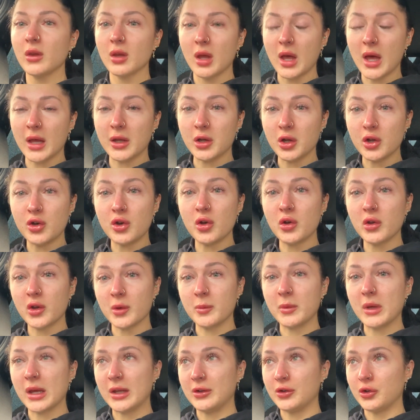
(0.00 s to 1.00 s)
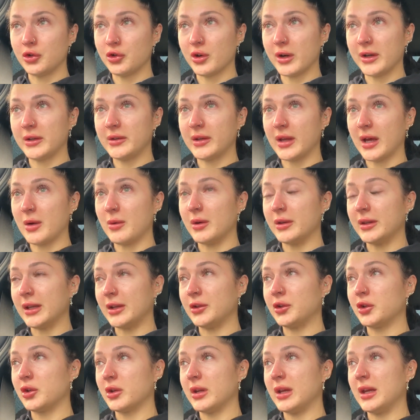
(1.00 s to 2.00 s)
And I know that I'm getting stressed out and
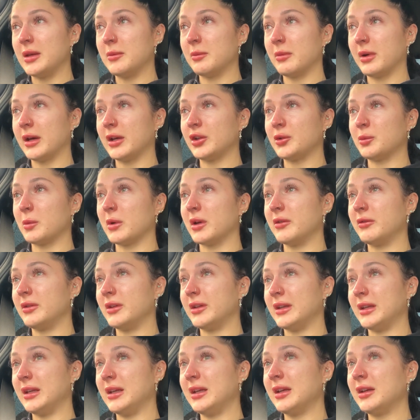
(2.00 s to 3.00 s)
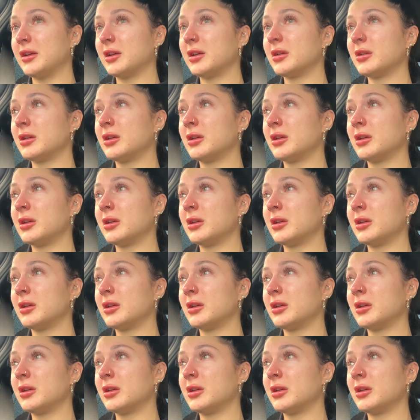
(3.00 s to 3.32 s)
that's going to impact my physique.